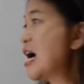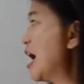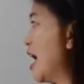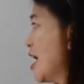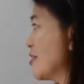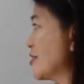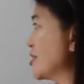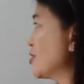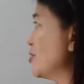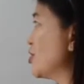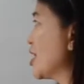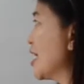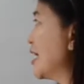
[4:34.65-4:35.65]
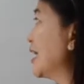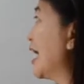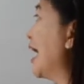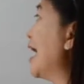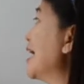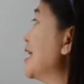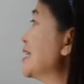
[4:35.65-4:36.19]
others to Jan,
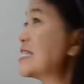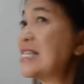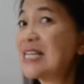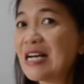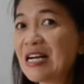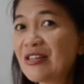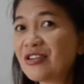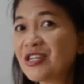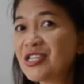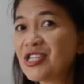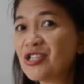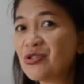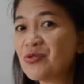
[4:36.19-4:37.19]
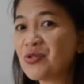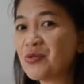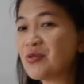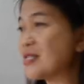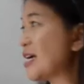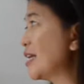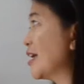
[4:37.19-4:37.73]
and the others to
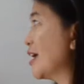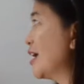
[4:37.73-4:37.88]
Susan.